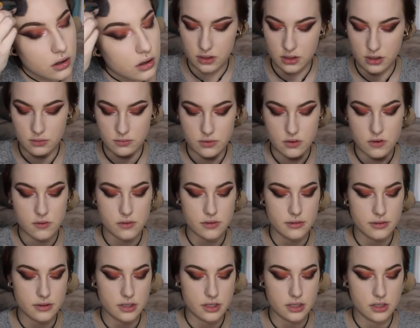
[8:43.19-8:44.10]
Now I'm
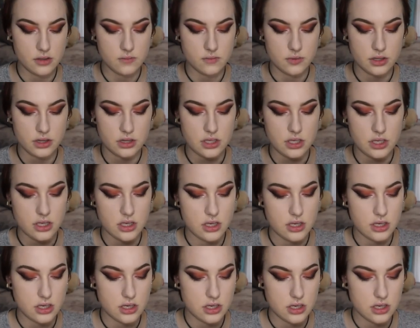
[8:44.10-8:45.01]
going in with
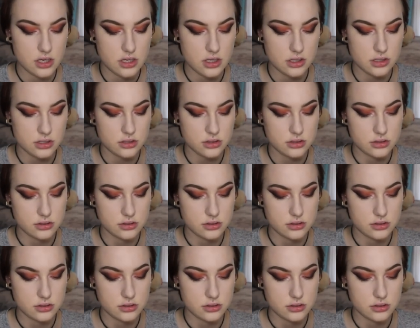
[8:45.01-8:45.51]
the